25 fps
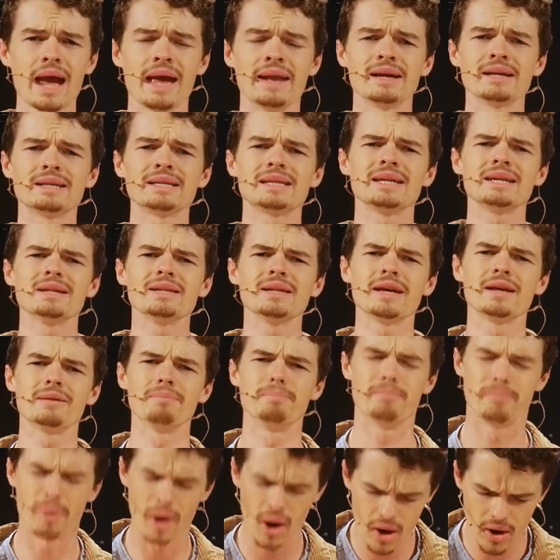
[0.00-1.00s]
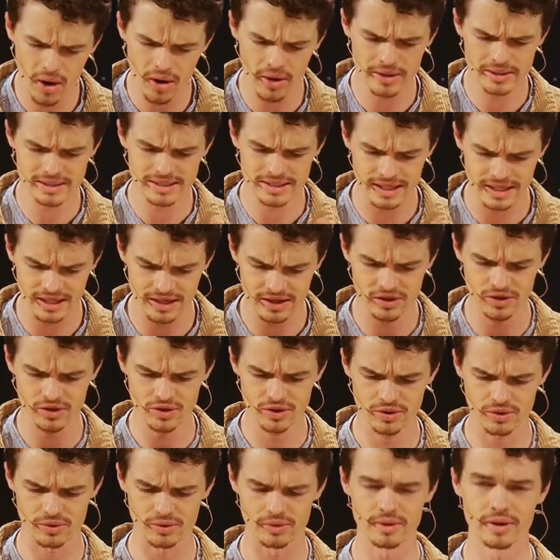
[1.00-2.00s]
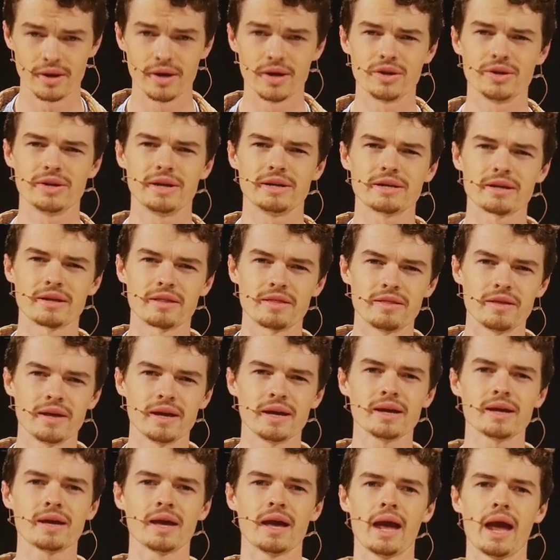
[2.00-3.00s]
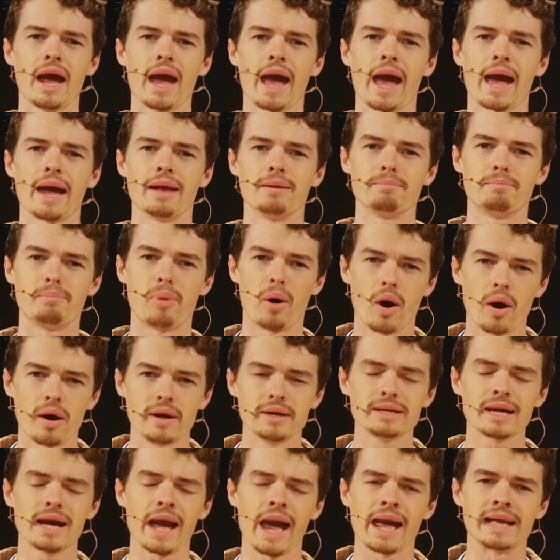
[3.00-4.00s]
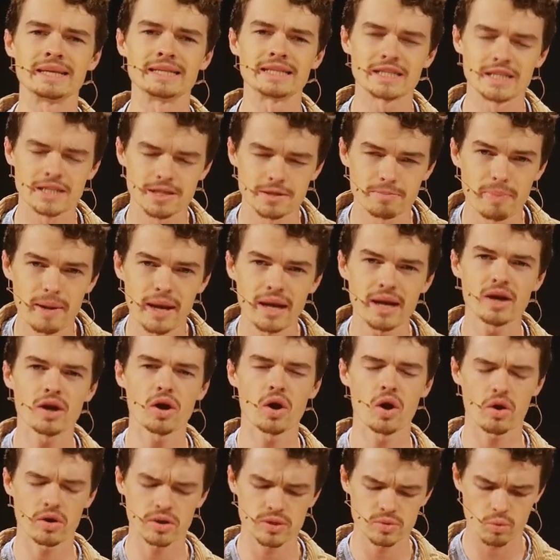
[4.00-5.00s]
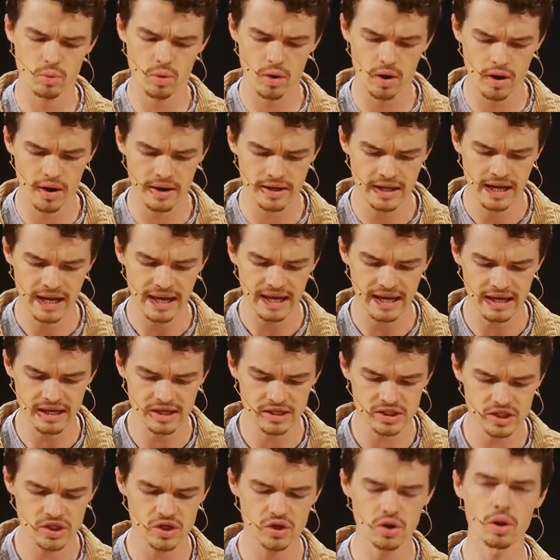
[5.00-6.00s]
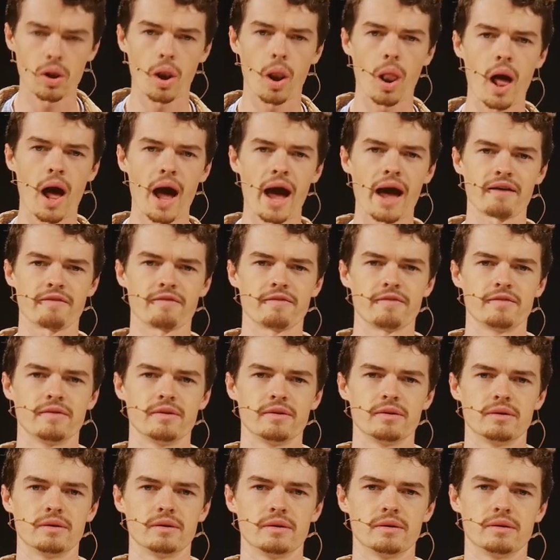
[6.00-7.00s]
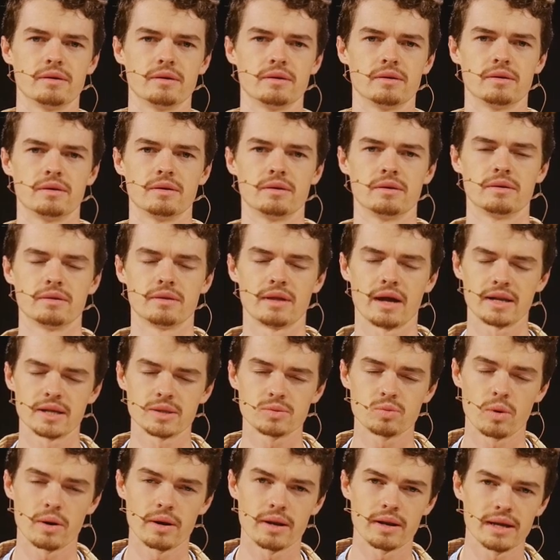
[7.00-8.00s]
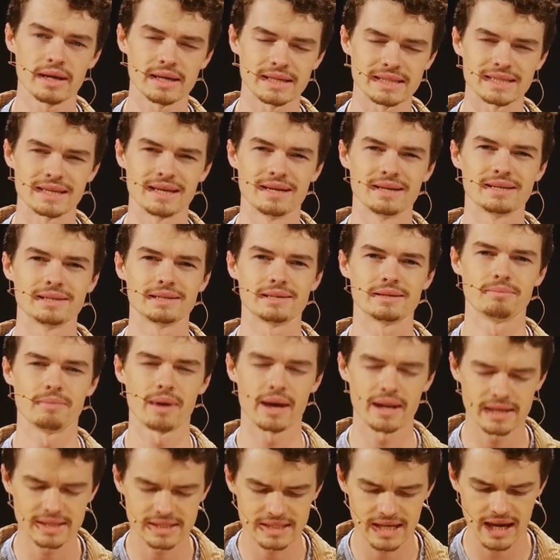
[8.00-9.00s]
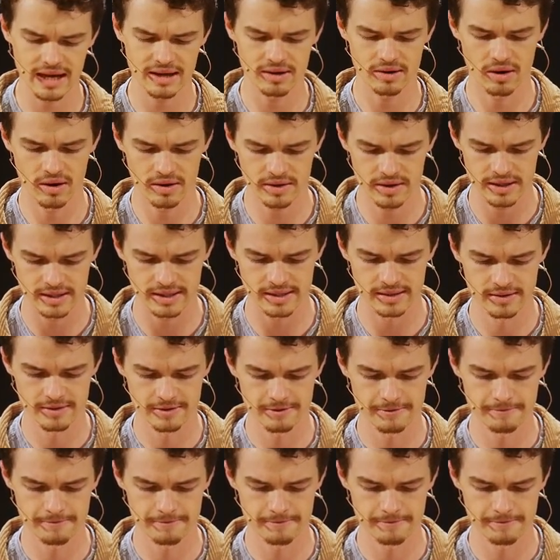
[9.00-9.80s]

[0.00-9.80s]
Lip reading: And until it burns in you, you need to think and ponder and speak God's word into your life. That is what it is to meditate on it.